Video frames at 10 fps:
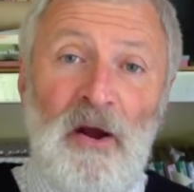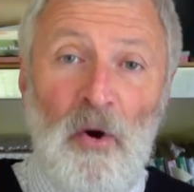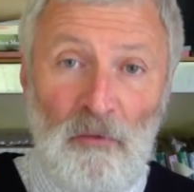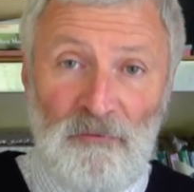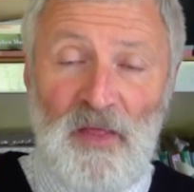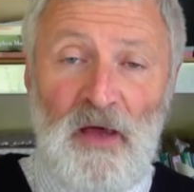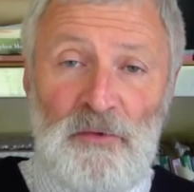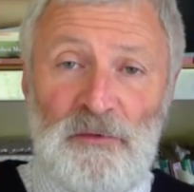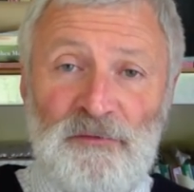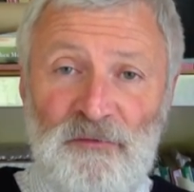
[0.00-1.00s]
of
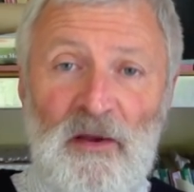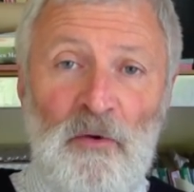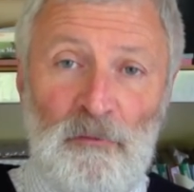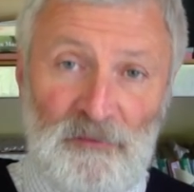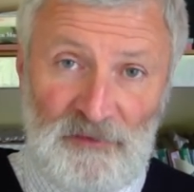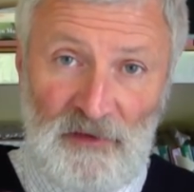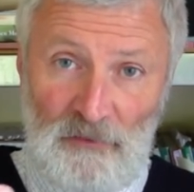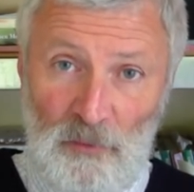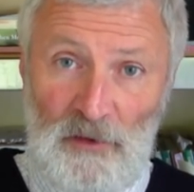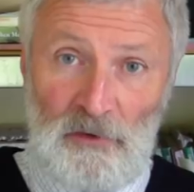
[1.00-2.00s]
those films
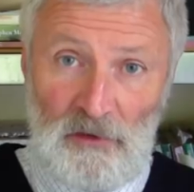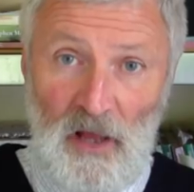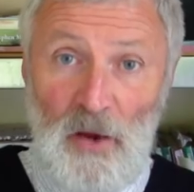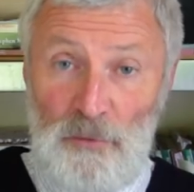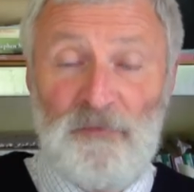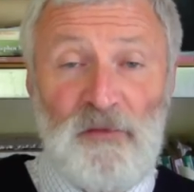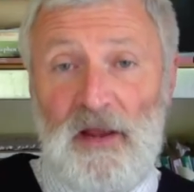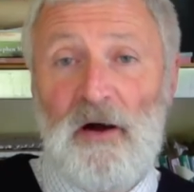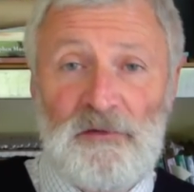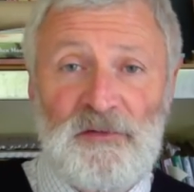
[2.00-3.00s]
that will hopefully
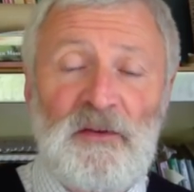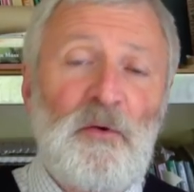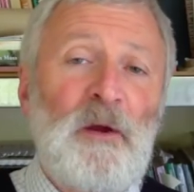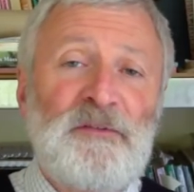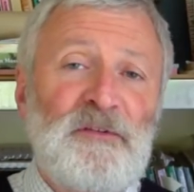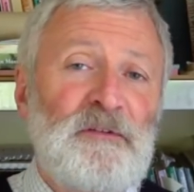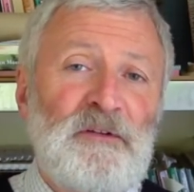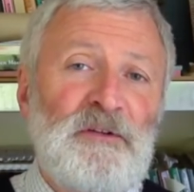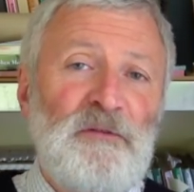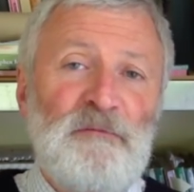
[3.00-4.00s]
answer the questions
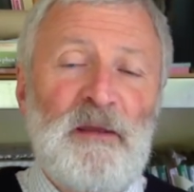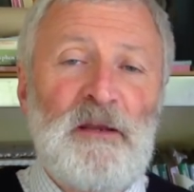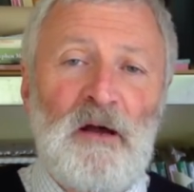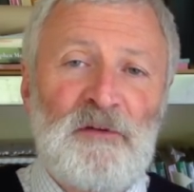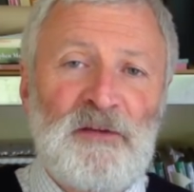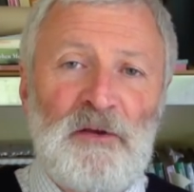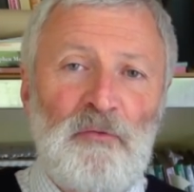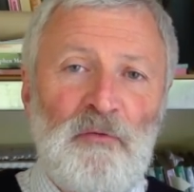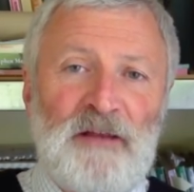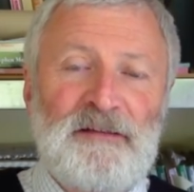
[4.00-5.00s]
that you've been asking
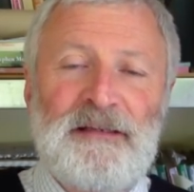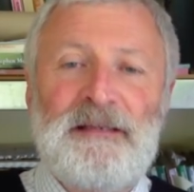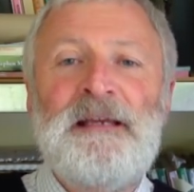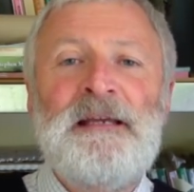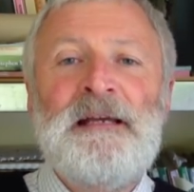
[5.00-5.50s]
already.